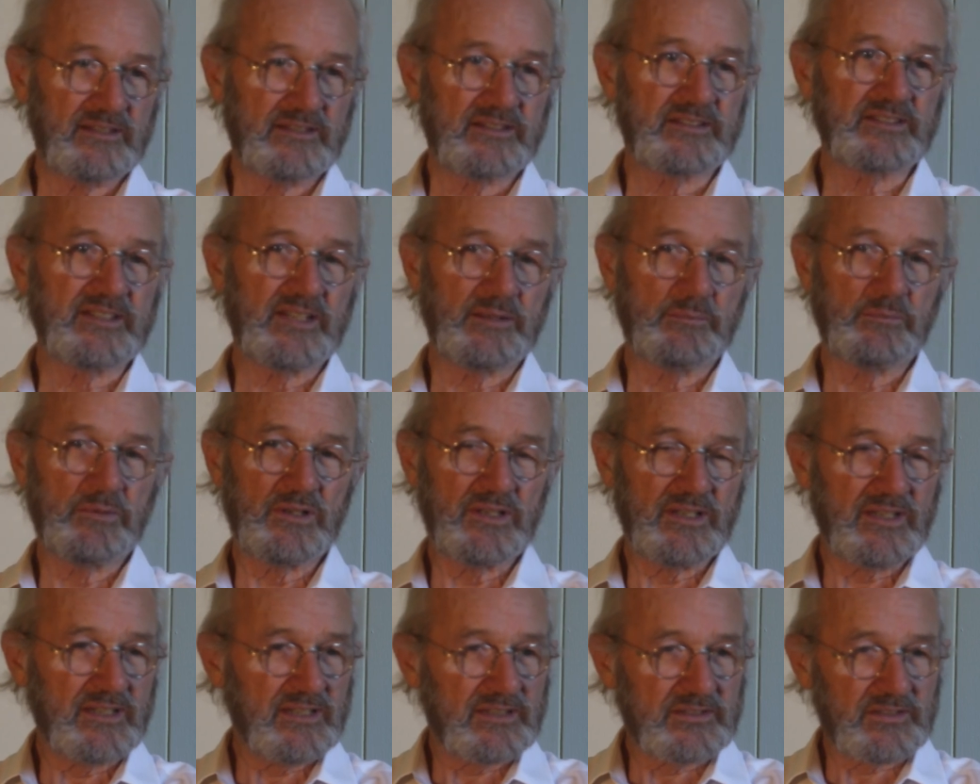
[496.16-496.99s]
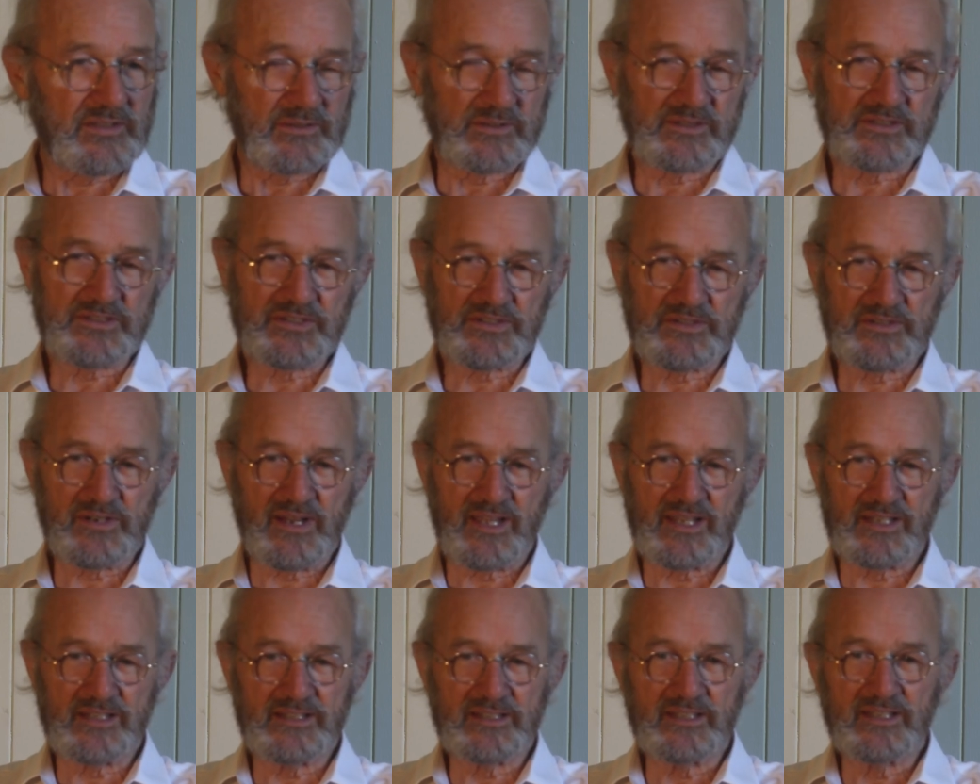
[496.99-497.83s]
similarly to
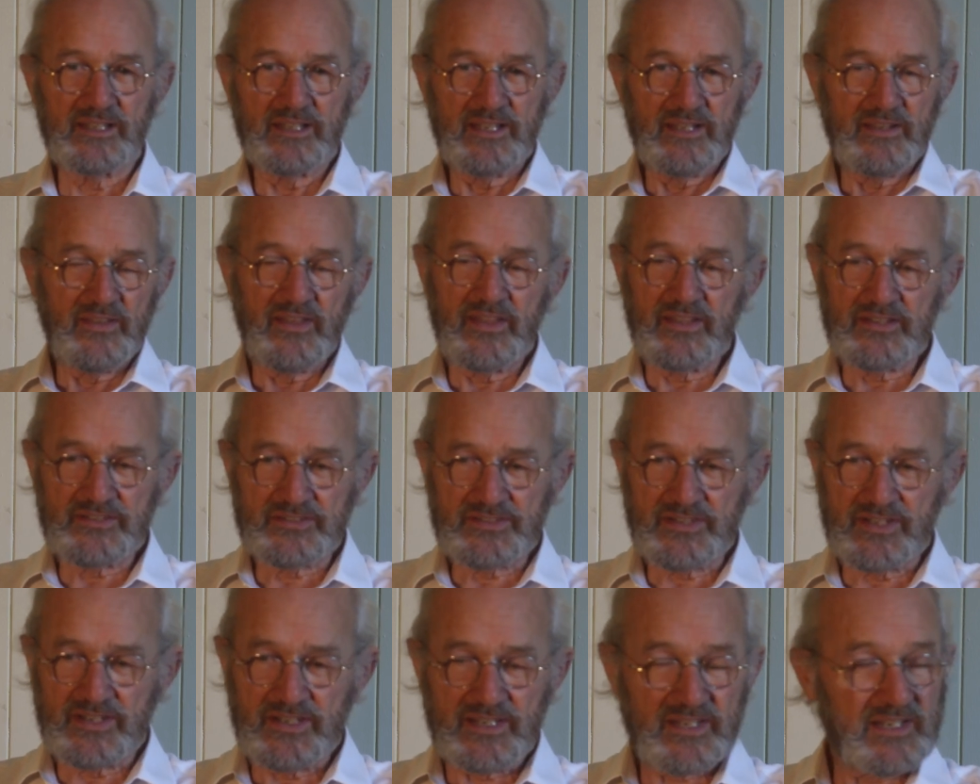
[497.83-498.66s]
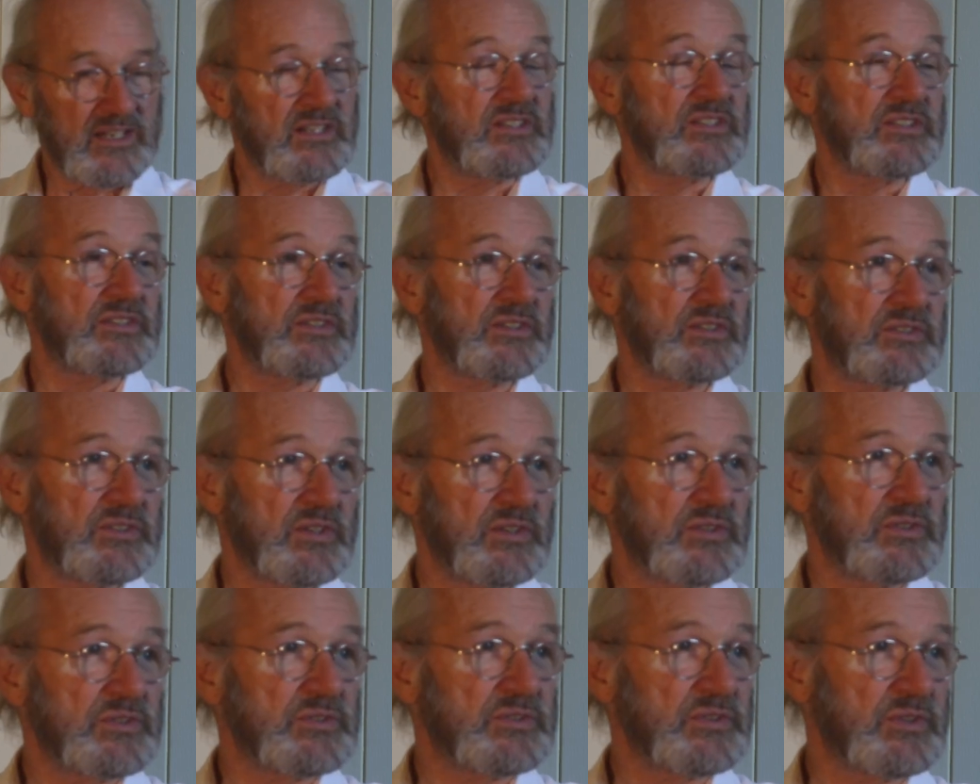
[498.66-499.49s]
Australia, it's an
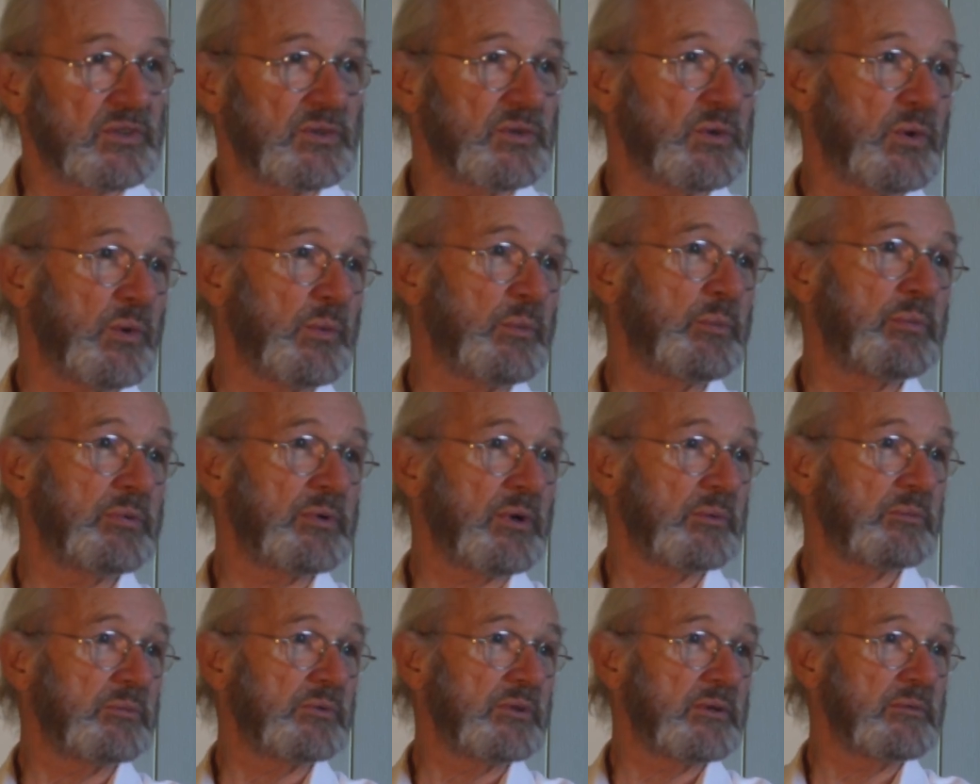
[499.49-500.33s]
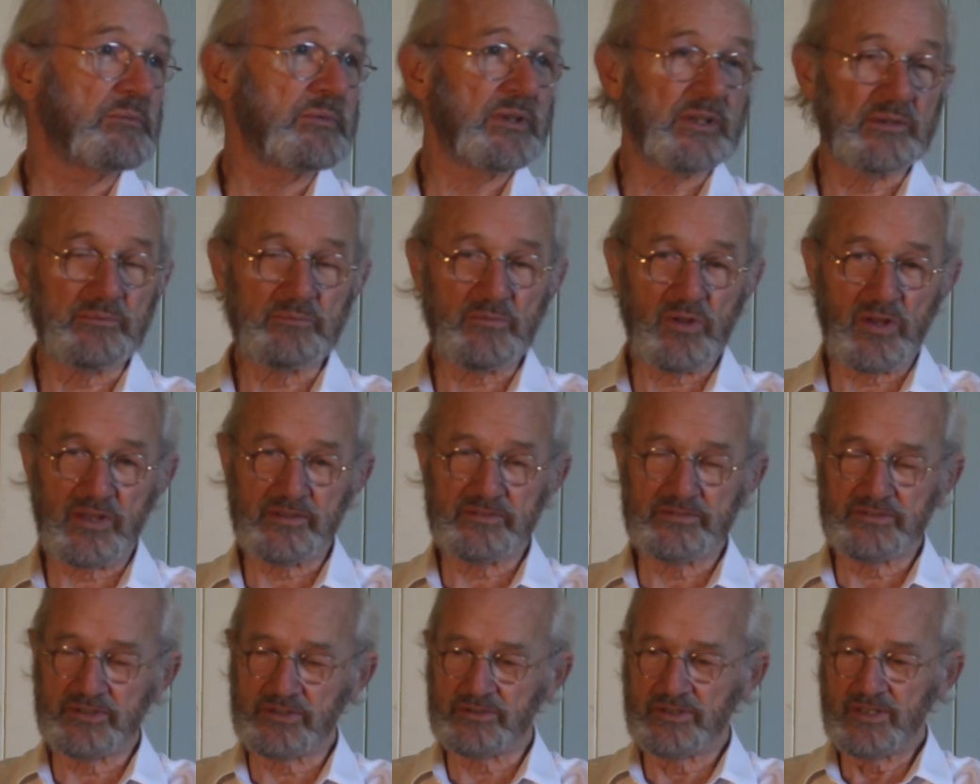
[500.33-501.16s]
institutional problem in my
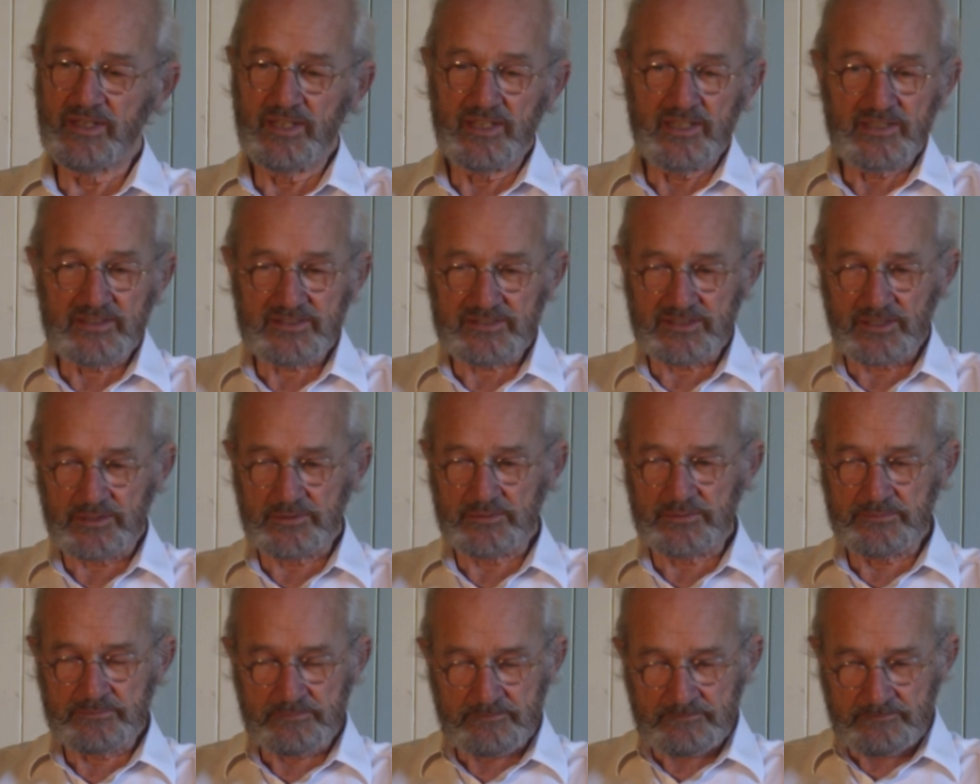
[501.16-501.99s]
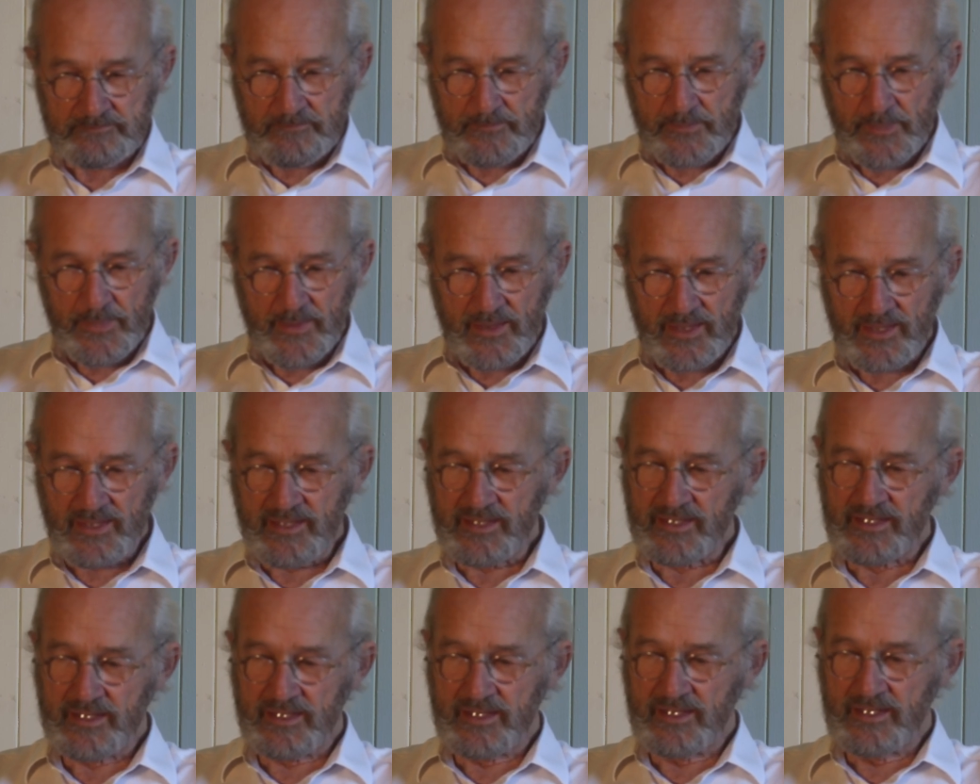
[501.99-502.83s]
view. So
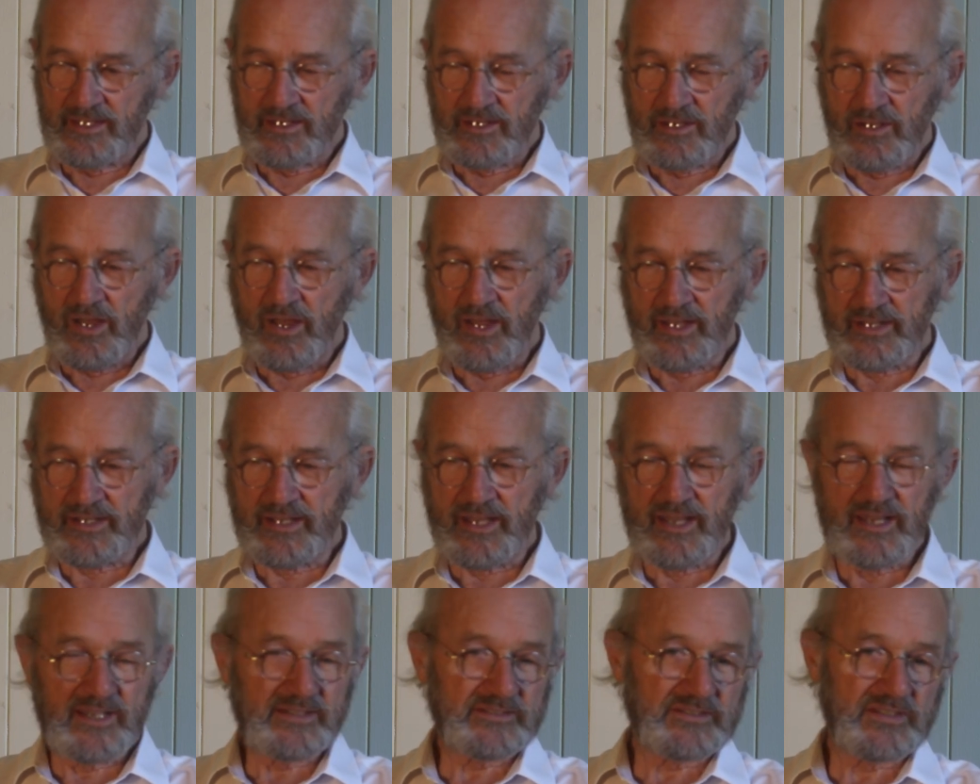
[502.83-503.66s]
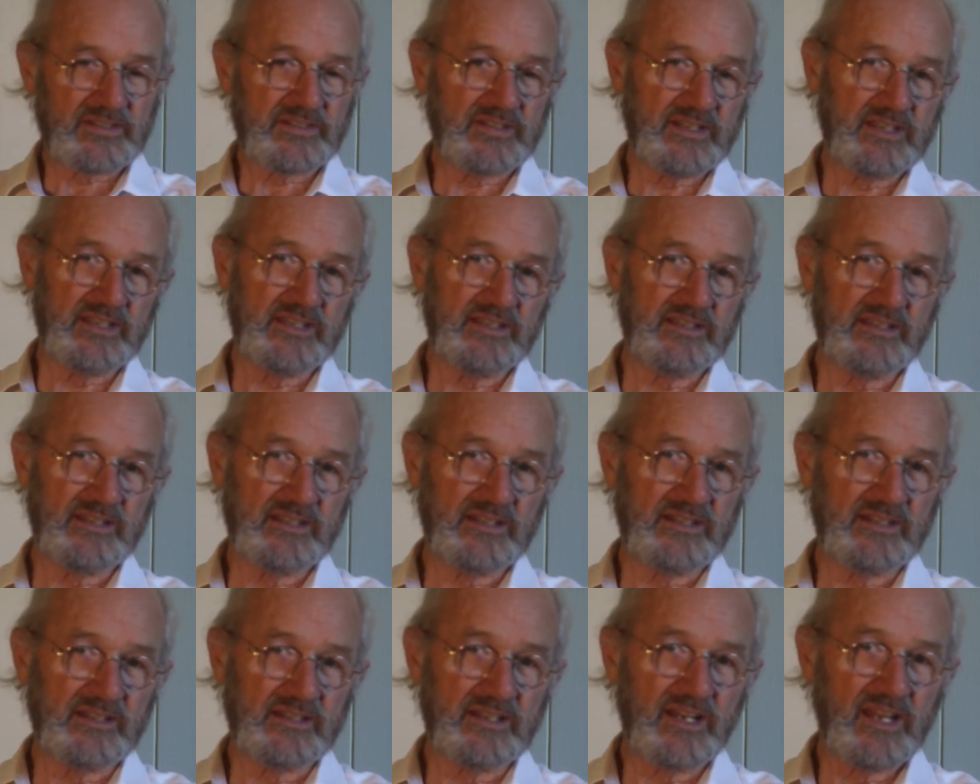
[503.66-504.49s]
uh, I can't see
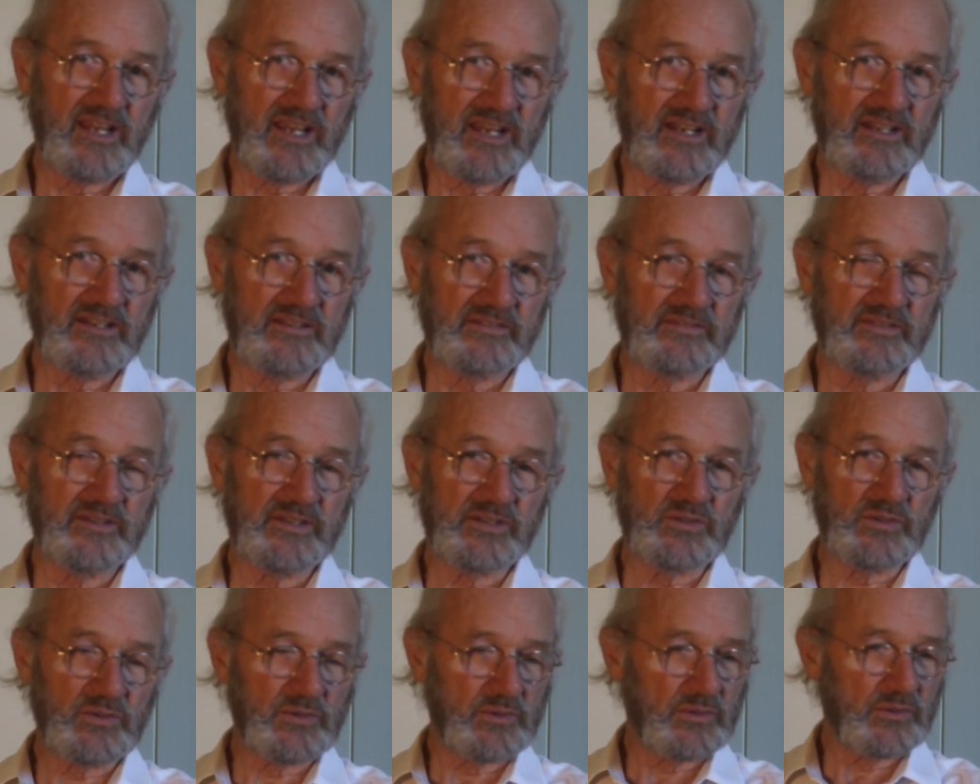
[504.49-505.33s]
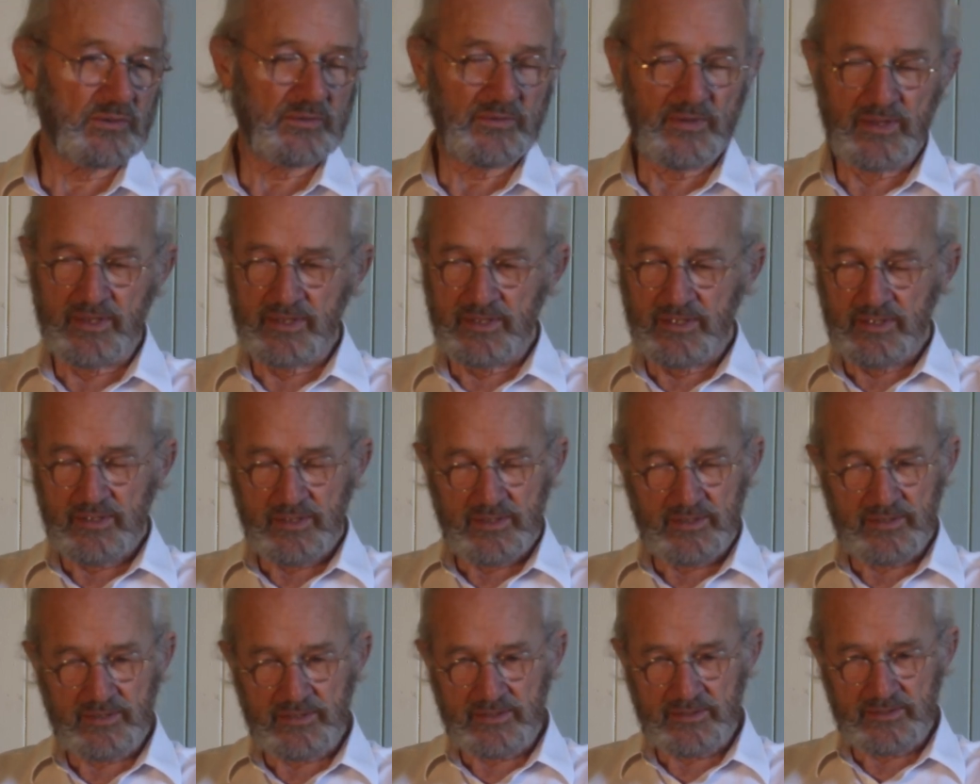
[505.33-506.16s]
an individual
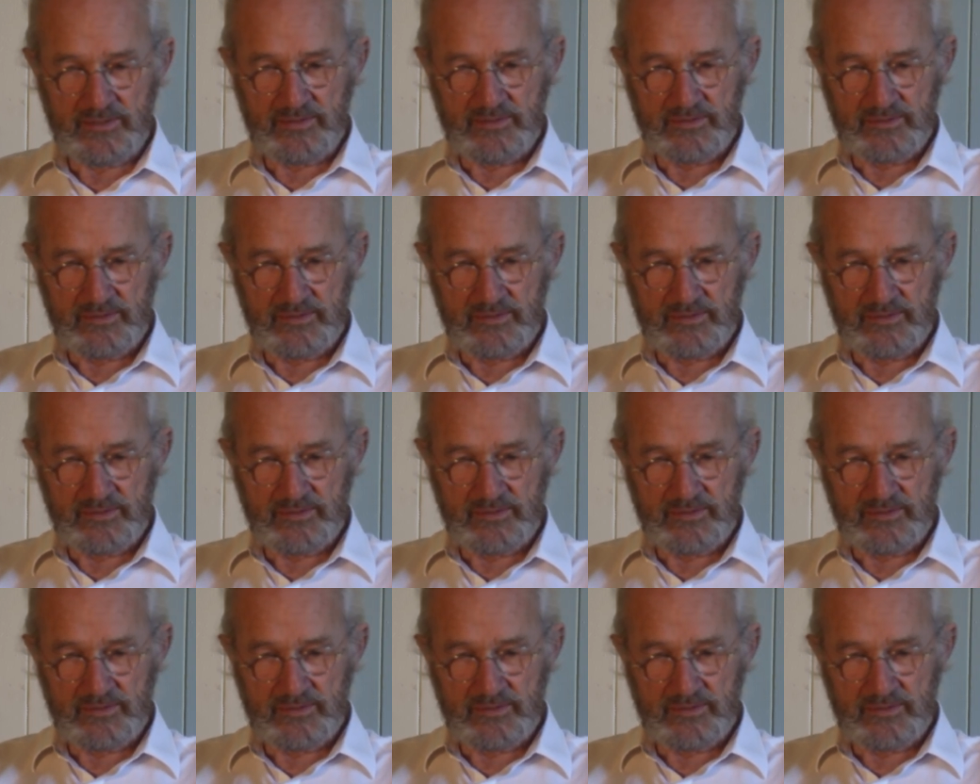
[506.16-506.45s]
uh,